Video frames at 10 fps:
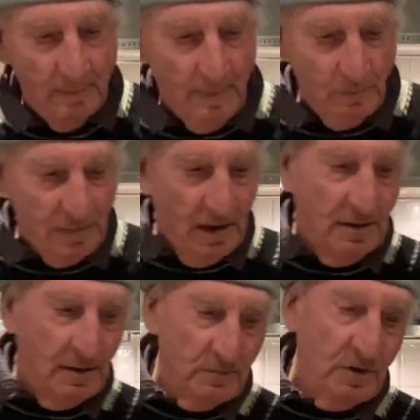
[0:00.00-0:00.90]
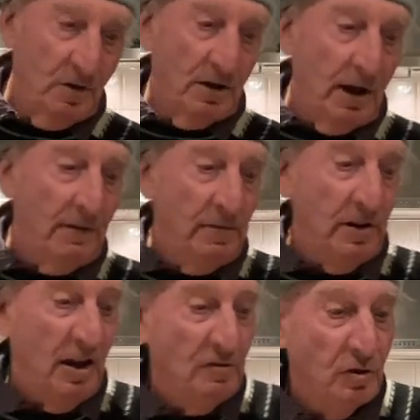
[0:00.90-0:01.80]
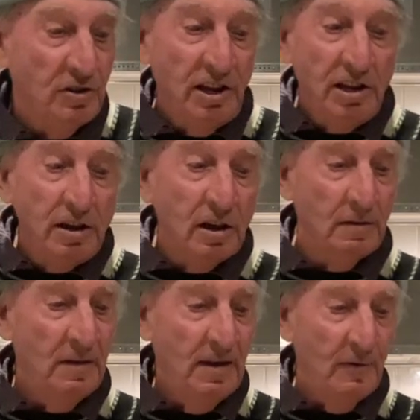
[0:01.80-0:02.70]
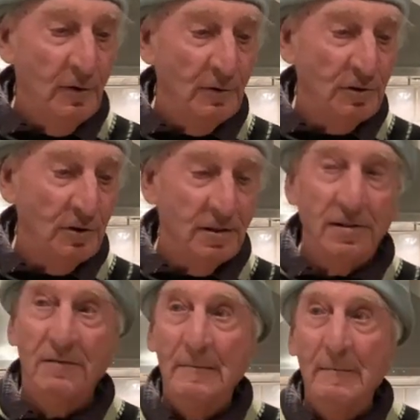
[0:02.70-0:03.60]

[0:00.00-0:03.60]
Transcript: You can either look an idiot, or you can...